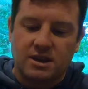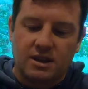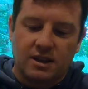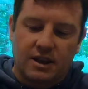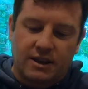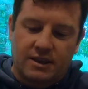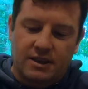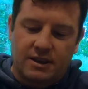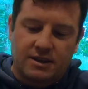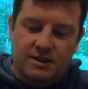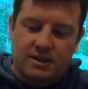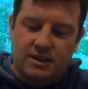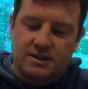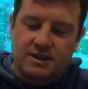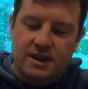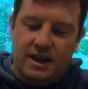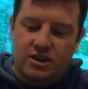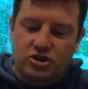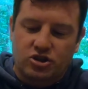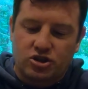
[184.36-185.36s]
see like the
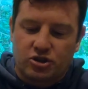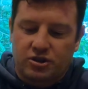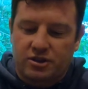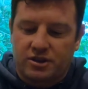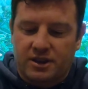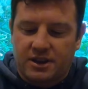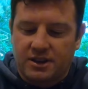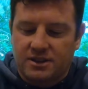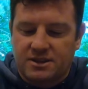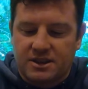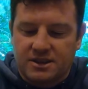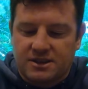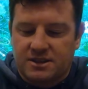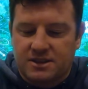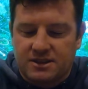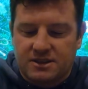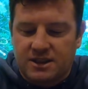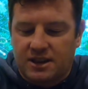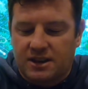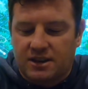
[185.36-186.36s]
texture and the
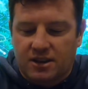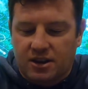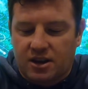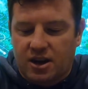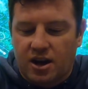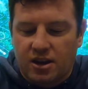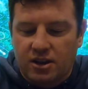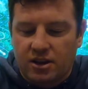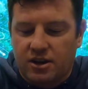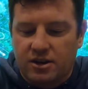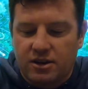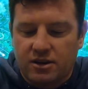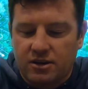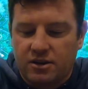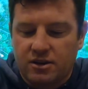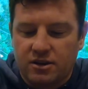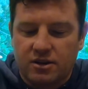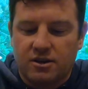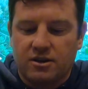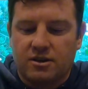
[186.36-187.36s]
consistency and the
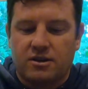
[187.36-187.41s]
color.